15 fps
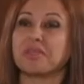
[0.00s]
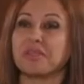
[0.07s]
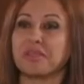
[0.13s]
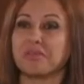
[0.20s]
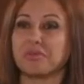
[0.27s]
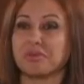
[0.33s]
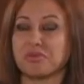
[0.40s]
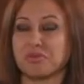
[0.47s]
when
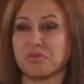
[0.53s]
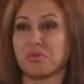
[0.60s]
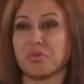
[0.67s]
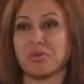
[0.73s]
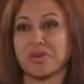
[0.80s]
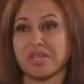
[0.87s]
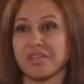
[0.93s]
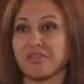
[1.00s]
he went to
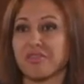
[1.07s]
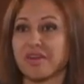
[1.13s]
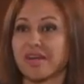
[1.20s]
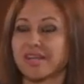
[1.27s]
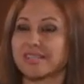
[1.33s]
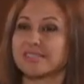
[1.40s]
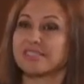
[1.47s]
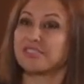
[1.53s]
war in
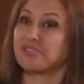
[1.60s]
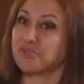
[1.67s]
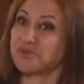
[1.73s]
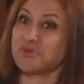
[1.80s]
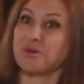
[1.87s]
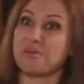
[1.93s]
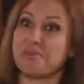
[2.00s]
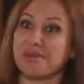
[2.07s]
Iraq? Did you
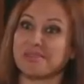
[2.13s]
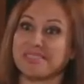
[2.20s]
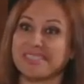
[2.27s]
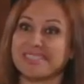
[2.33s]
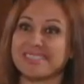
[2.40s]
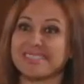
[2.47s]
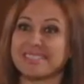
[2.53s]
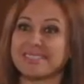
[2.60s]
know about it? Oh,